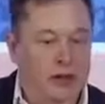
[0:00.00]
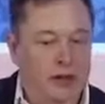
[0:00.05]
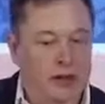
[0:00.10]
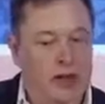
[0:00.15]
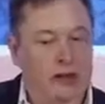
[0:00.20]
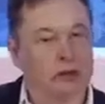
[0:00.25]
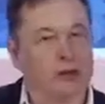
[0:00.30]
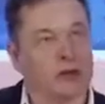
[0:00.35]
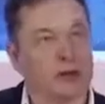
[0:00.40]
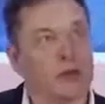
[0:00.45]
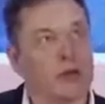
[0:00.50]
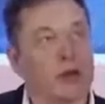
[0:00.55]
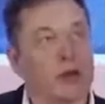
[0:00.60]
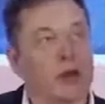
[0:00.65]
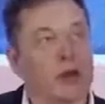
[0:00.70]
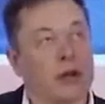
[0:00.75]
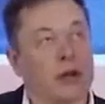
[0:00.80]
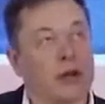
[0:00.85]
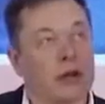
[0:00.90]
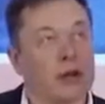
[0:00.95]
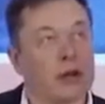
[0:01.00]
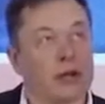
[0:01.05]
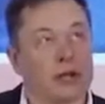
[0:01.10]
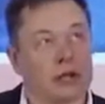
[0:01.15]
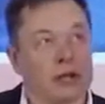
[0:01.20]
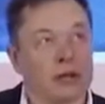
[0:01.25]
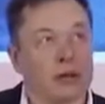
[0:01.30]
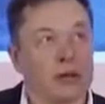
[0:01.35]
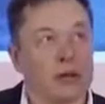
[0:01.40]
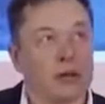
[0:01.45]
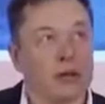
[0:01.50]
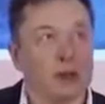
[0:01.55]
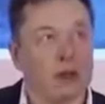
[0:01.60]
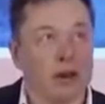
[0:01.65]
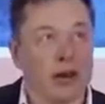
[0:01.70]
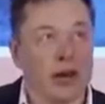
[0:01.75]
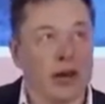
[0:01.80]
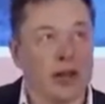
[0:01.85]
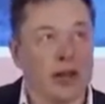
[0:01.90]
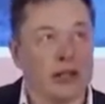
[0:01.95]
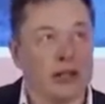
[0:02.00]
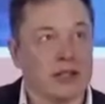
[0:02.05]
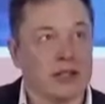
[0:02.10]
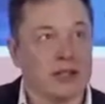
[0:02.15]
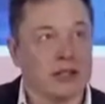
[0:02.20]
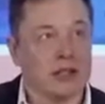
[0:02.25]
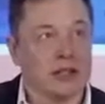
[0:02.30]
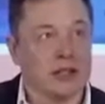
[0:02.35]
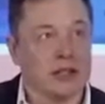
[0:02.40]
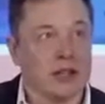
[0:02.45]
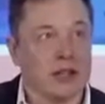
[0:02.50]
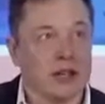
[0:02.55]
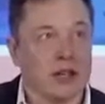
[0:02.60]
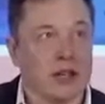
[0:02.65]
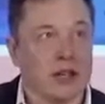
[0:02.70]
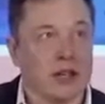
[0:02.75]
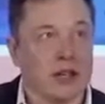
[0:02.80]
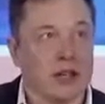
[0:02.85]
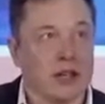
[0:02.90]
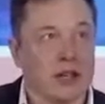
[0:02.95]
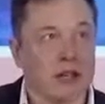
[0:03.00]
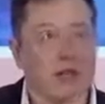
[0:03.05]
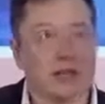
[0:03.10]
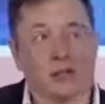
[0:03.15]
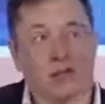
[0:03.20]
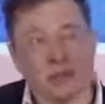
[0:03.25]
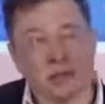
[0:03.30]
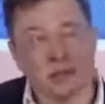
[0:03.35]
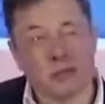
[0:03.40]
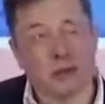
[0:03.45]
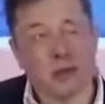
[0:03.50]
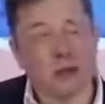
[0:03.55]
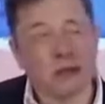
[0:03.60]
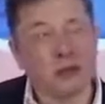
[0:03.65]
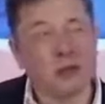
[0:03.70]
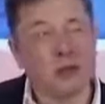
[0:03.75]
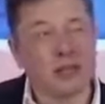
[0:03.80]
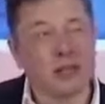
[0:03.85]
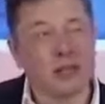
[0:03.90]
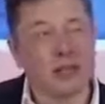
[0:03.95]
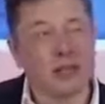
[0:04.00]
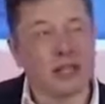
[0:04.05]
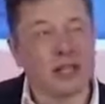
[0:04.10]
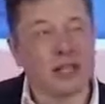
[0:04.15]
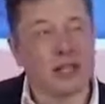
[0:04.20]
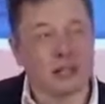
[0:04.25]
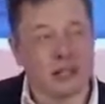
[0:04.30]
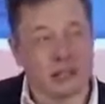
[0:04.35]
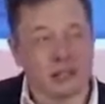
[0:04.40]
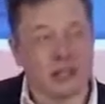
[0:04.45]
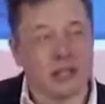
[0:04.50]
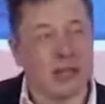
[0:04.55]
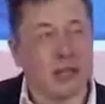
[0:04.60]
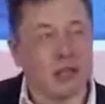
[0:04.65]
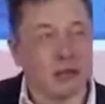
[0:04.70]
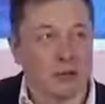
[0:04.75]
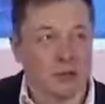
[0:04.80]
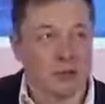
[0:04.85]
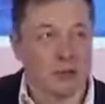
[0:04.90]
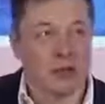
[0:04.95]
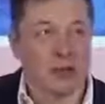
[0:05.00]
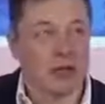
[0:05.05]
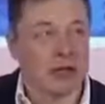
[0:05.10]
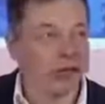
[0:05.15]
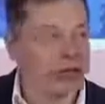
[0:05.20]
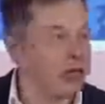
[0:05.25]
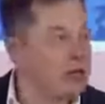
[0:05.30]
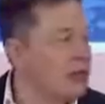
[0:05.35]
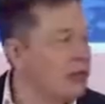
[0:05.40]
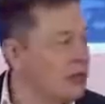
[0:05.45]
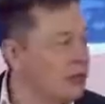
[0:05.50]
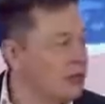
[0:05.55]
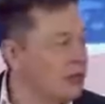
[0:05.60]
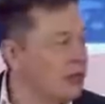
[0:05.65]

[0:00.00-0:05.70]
It will at least be a plurality and probably at least a slight majority